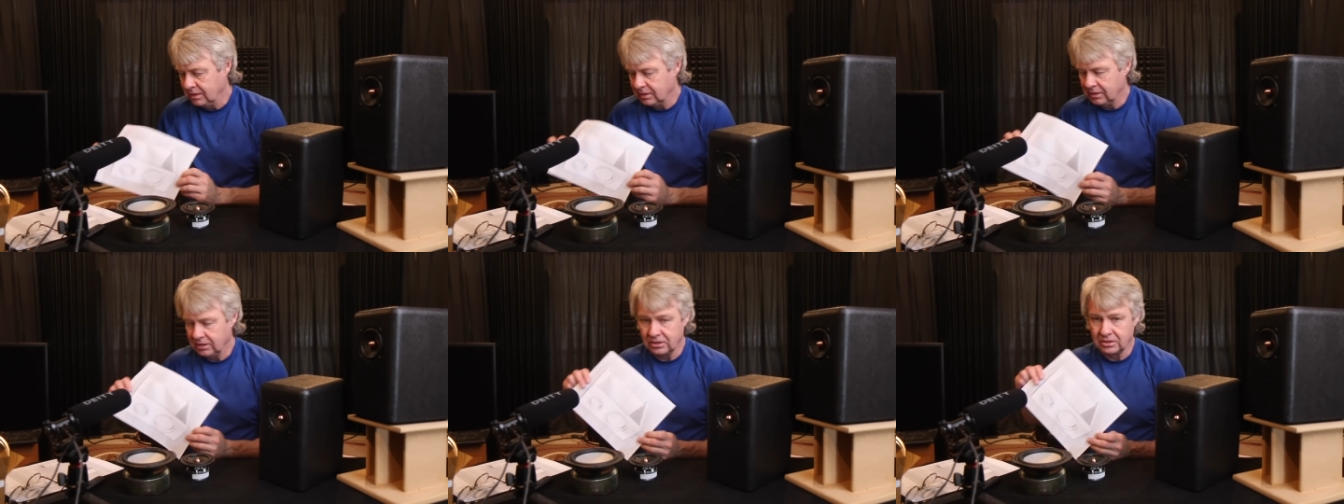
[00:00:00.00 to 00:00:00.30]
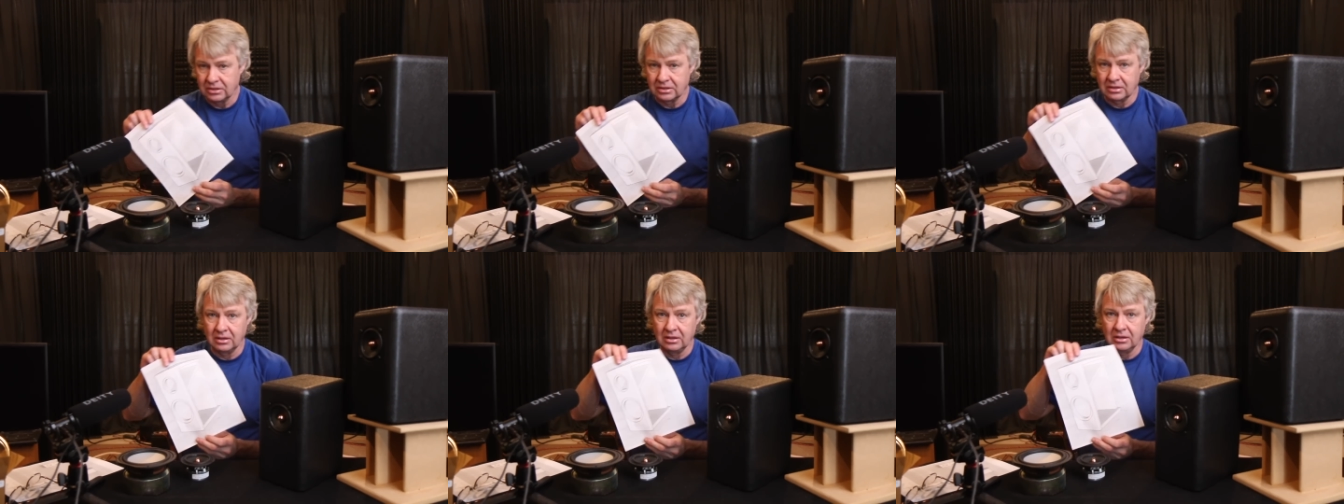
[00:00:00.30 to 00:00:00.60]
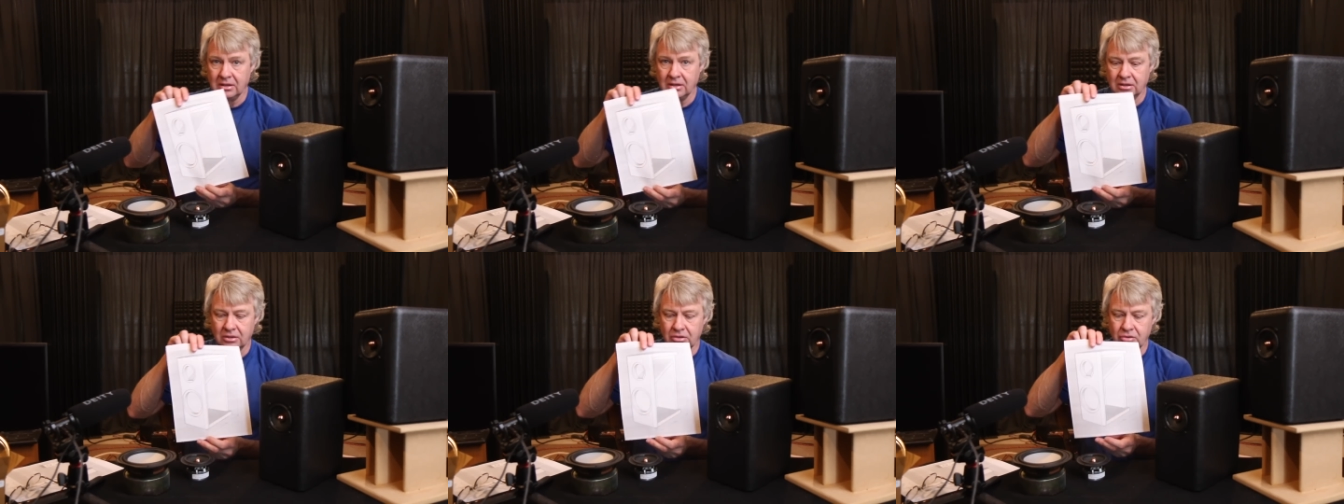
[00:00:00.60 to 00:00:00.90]
This is a
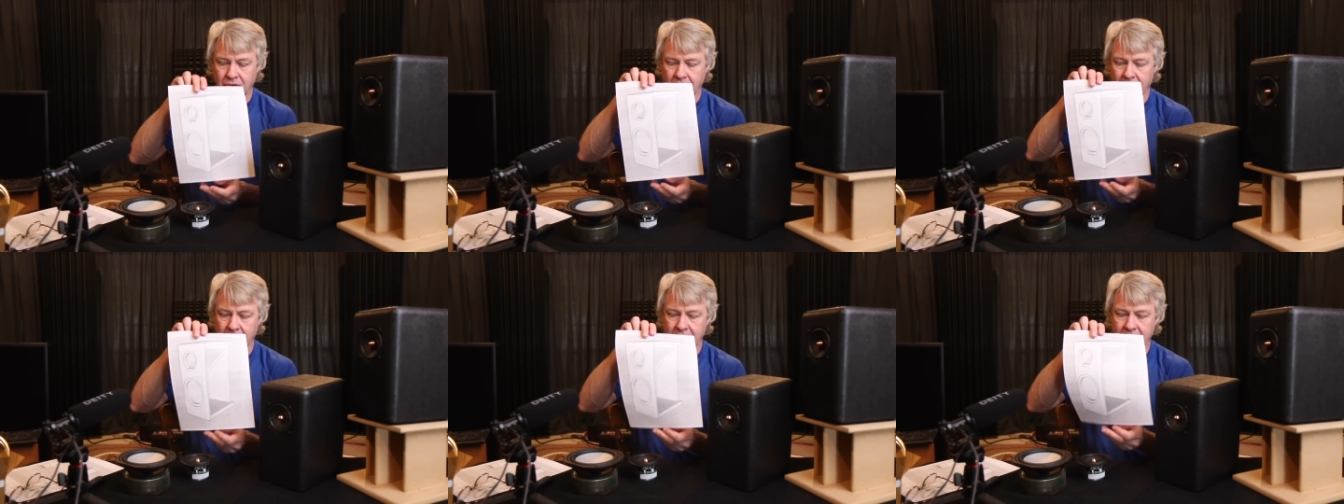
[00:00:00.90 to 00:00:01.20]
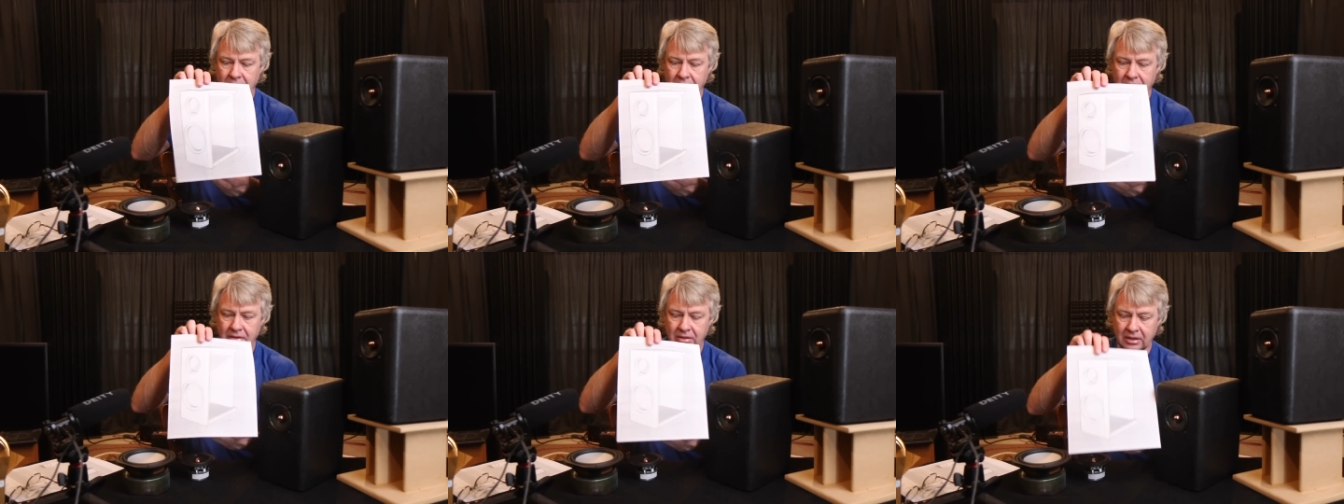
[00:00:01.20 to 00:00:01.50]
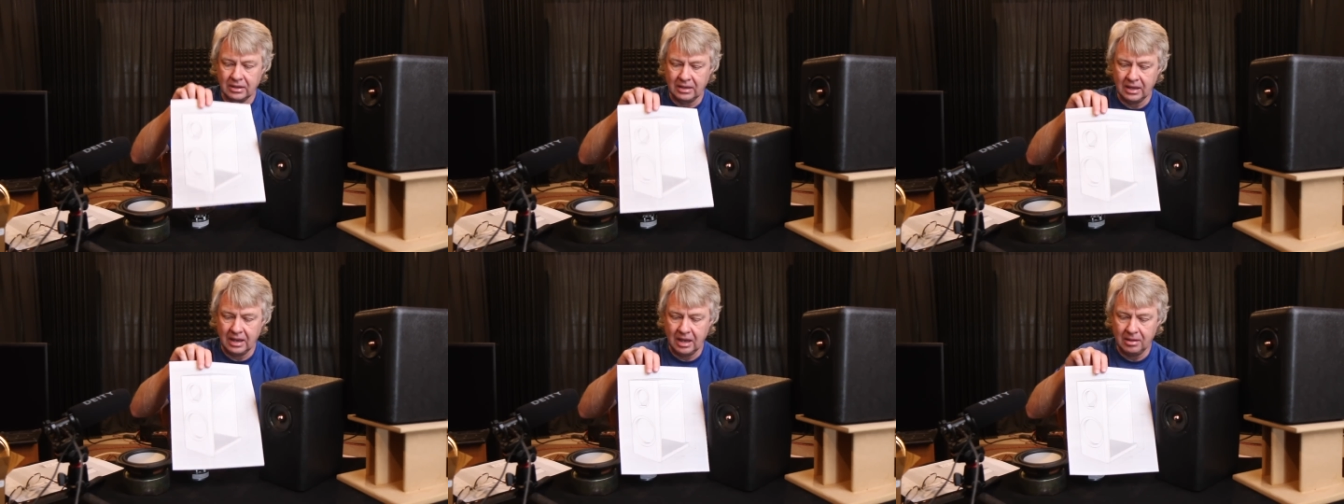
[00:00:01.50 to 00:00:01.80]
little drawing there of
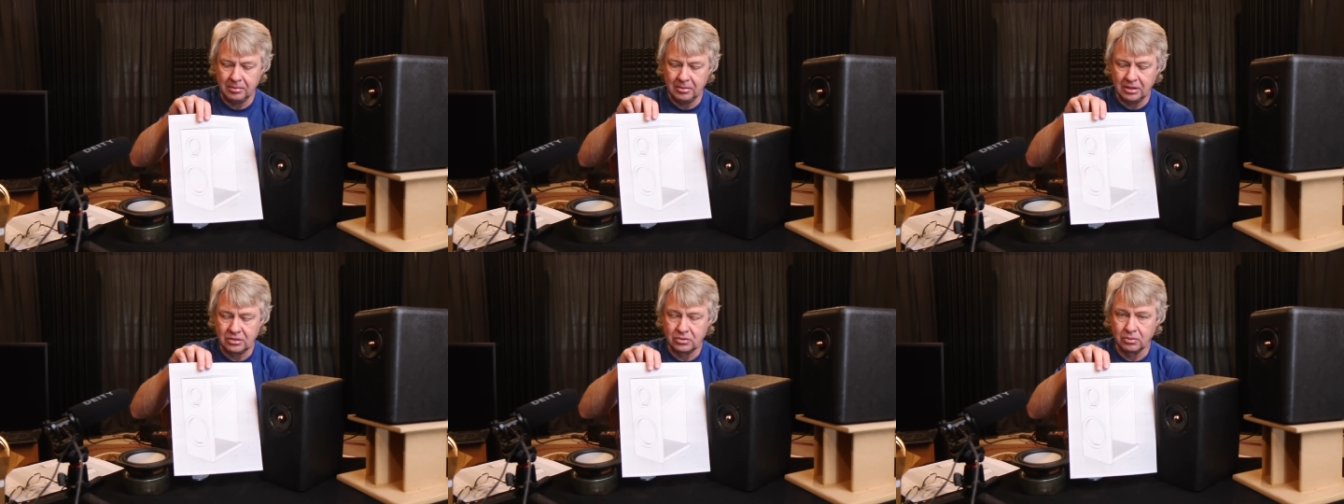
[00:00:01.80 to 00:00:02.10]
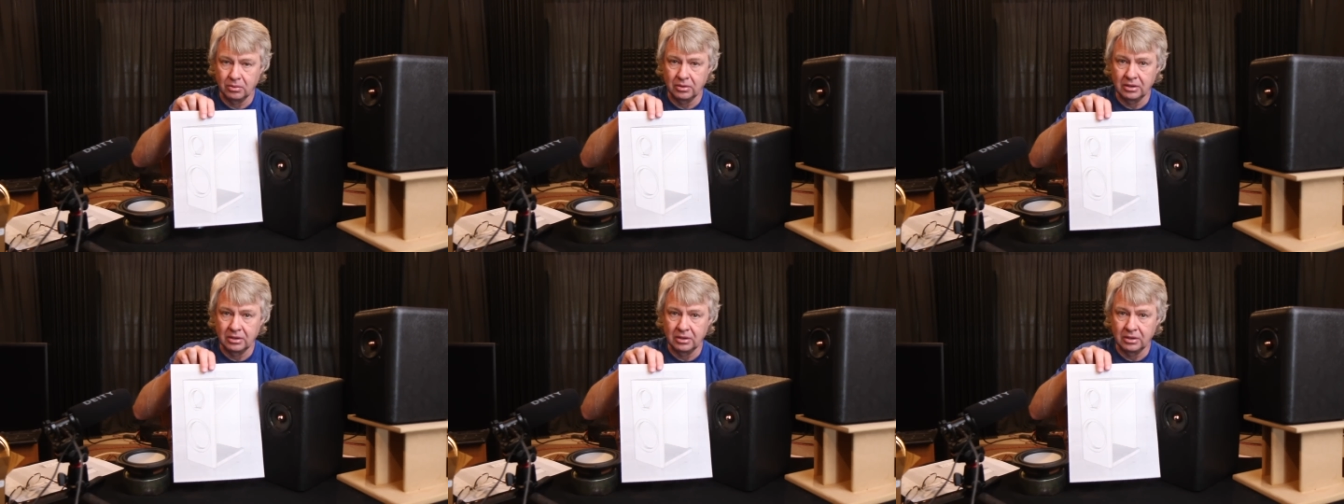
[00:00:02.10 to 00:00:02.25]
the cabinets.